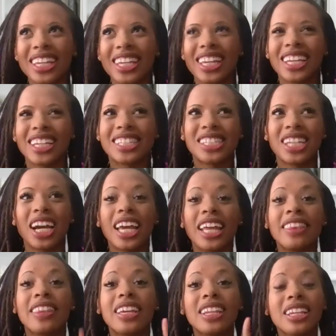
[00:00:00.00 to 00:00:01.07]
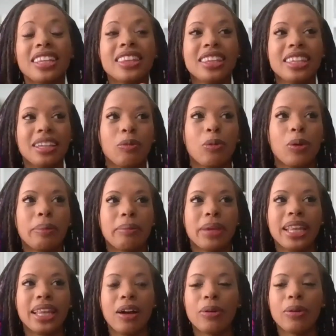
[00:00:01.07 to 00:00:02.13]
thinking it's not. And then what
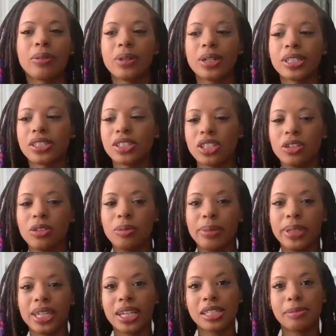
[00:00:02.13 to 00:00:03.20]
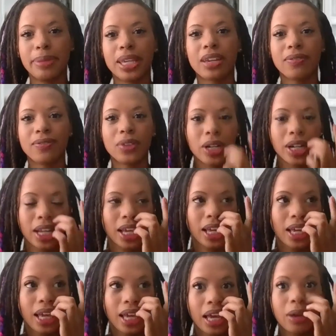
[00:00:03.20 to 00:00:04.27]
made that one worse too, because being in Florida,
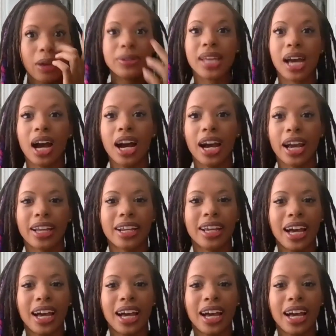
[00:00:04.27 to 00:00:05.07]
it was hot.